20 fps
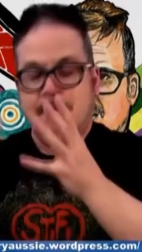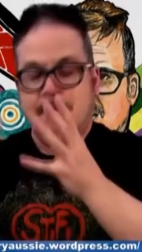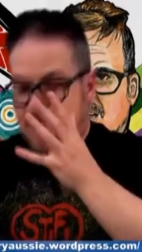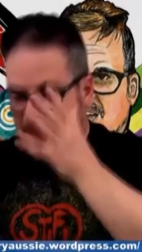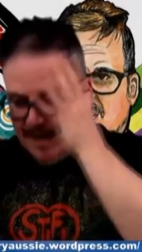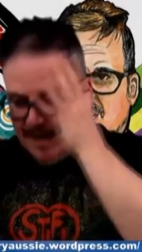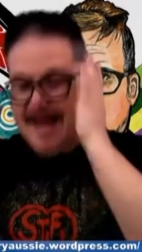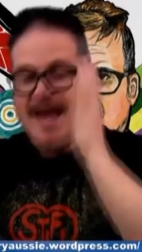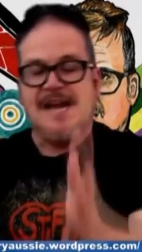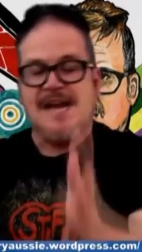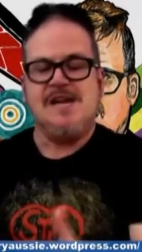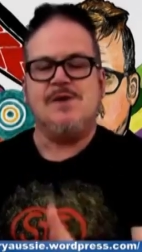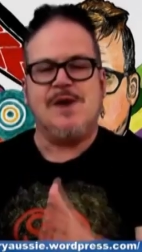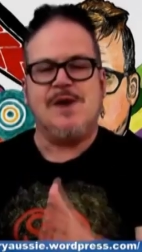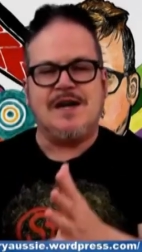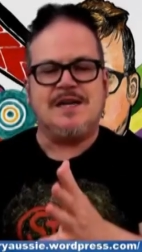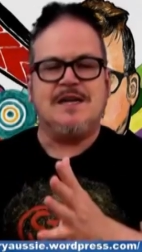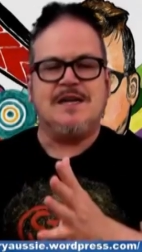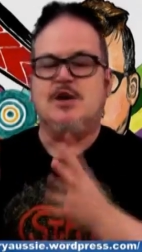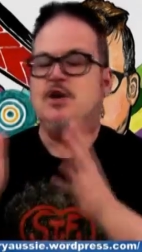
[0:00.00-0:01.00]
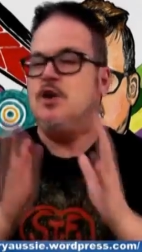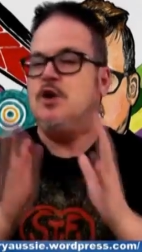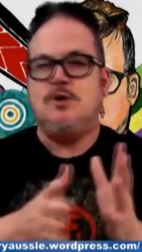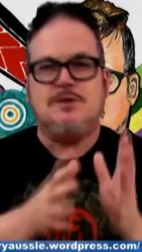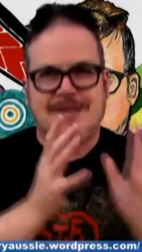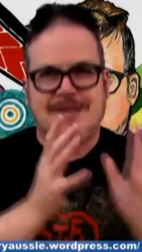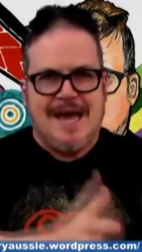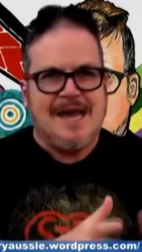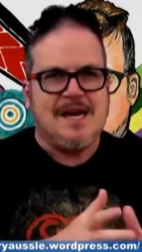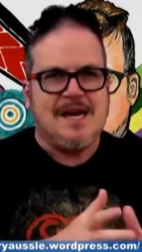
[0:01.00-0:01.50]
But anyone
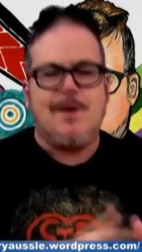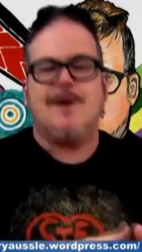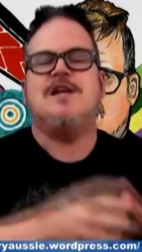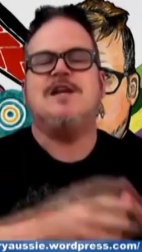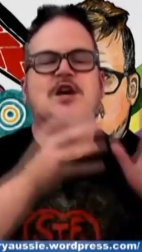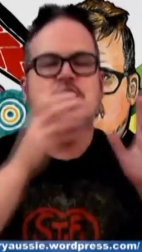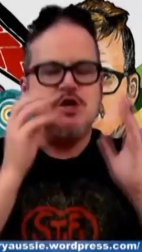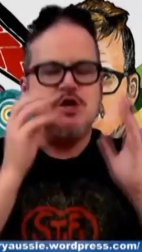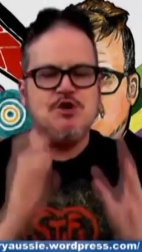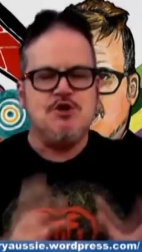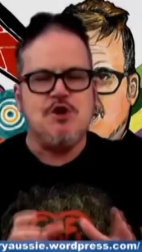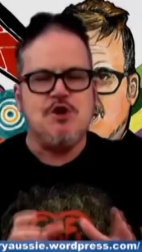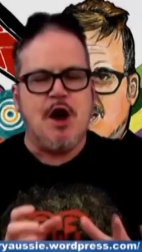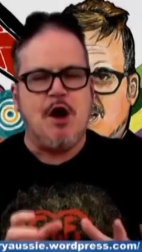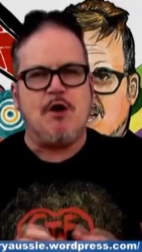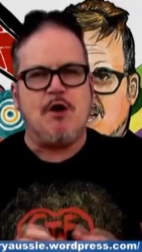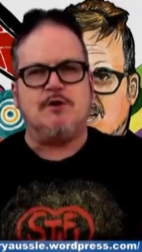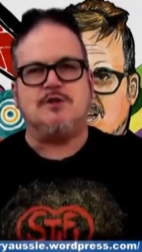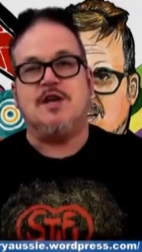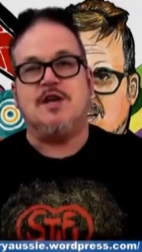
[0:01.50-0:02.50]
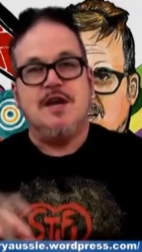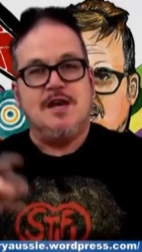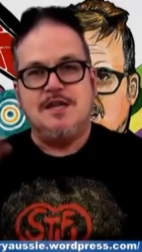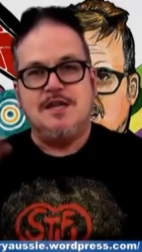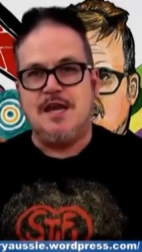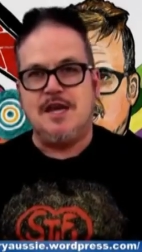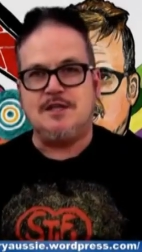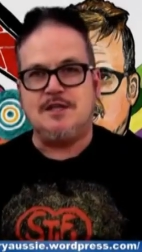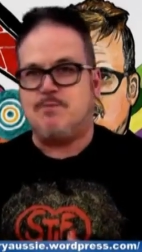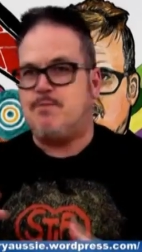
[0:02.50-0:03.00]
who's anyone knows
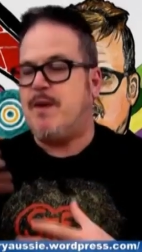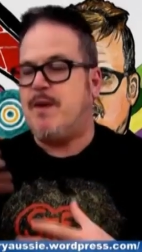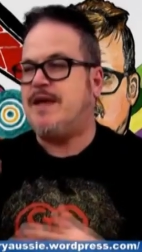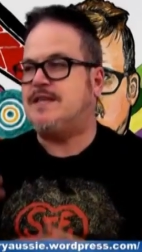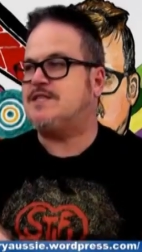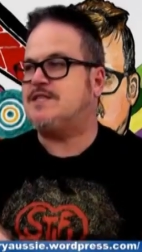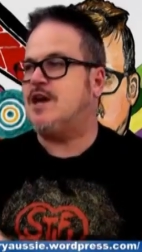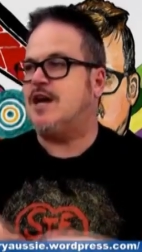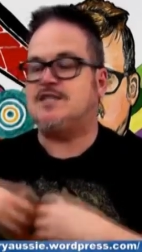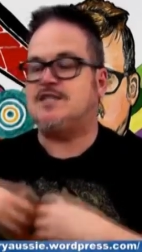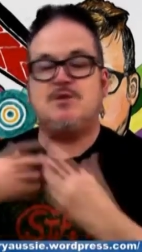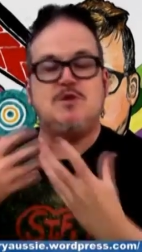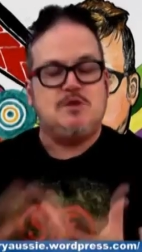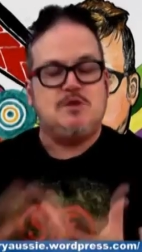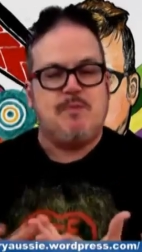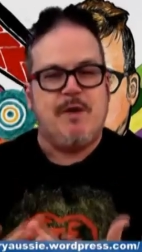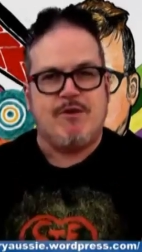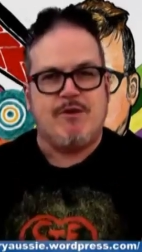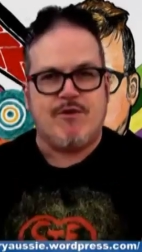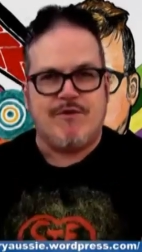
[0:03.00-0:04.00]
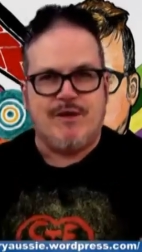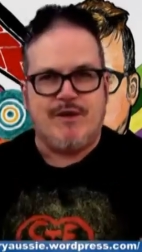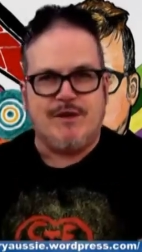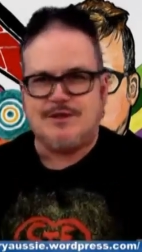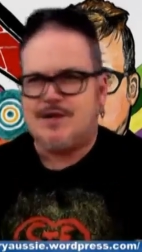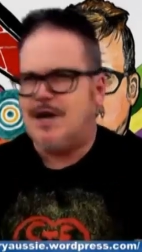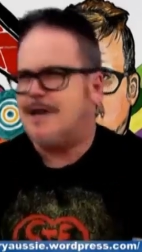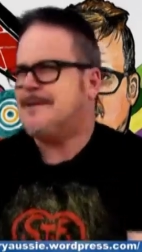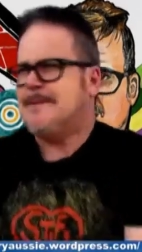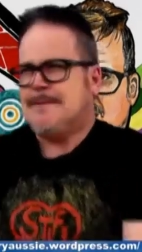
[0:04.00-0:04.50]
these big sites, these big review
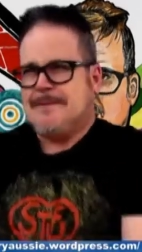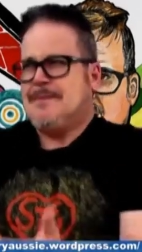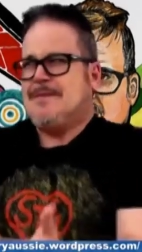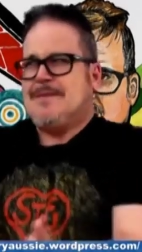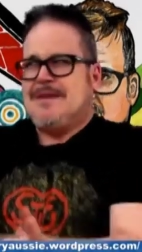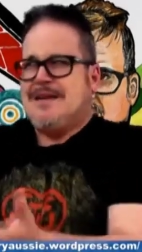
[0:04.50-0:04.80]
sites,